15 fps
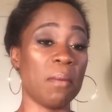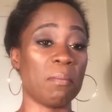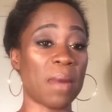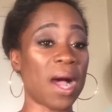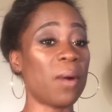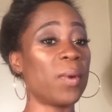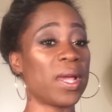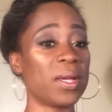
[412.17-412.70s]

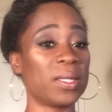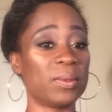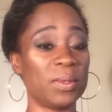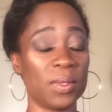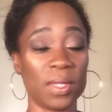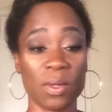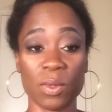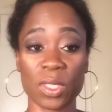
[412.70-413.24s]
My way of
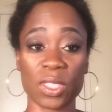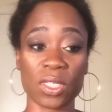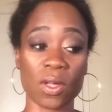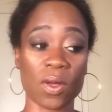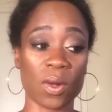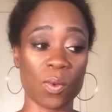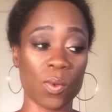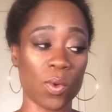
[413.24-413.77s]
doing it was
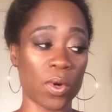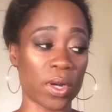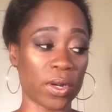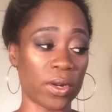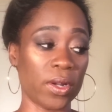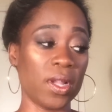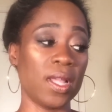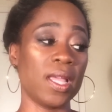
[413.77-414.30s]
salt and
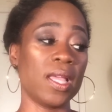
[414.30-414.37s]
water,